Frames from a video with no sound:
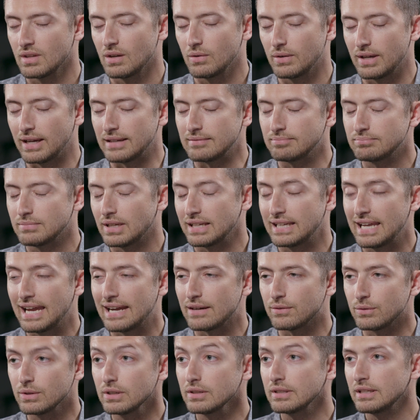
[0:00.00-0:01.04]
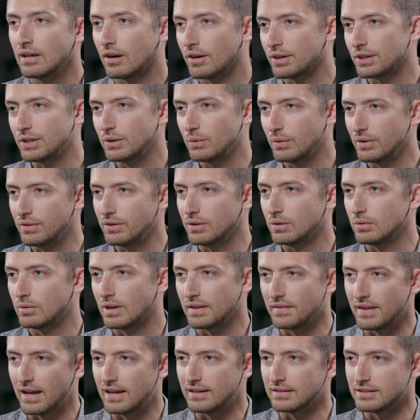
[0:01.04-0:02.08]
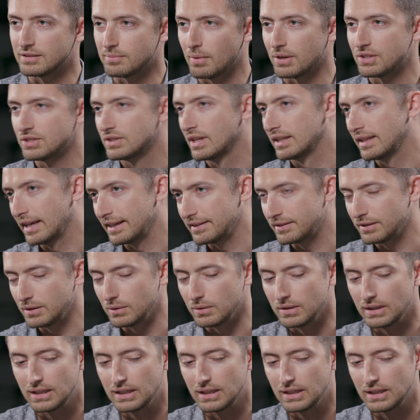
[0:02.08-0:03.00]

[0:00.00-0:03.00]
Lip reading: Okay, I can't really argue with you on that as much as I'd like to.